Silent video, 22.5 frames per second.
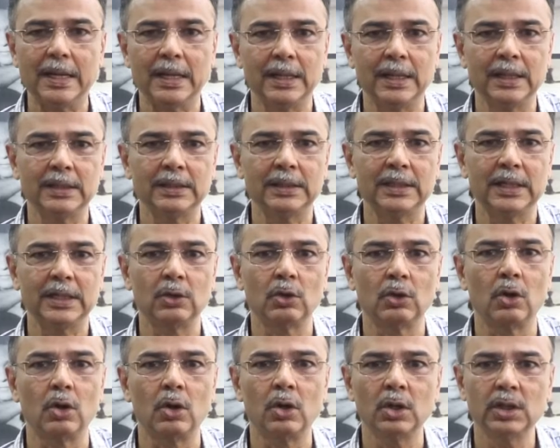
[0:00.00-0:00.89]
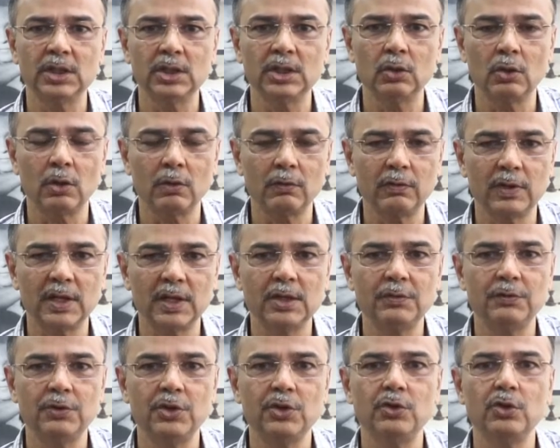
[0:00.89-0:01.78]
And that all the
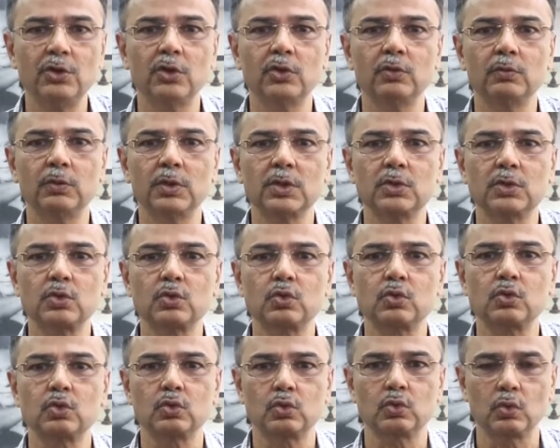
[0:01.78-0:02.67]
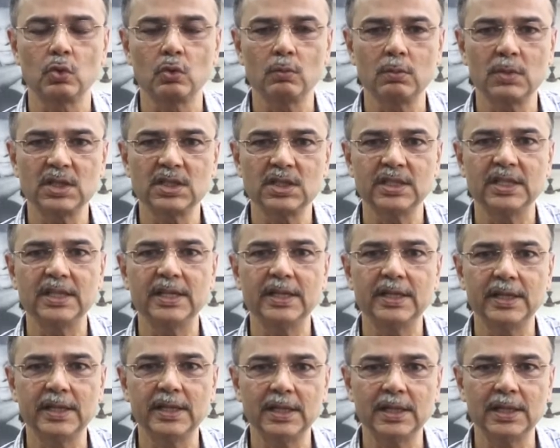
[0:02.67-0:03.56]
offline videos were so much
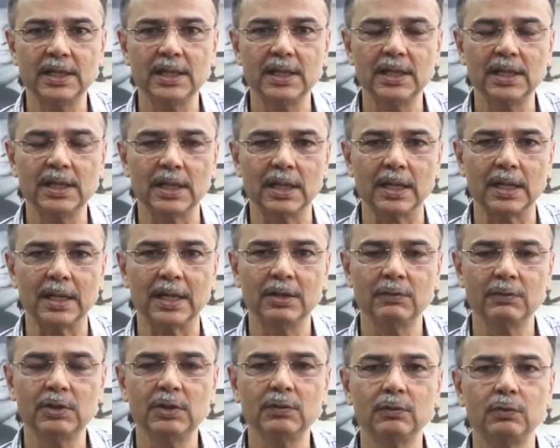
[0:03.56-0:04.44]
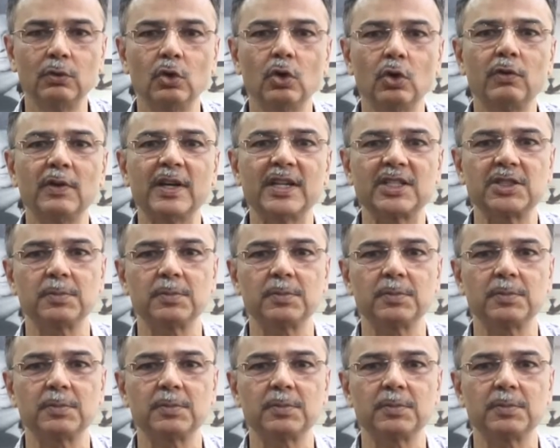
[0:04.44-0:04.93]
in detail and with full of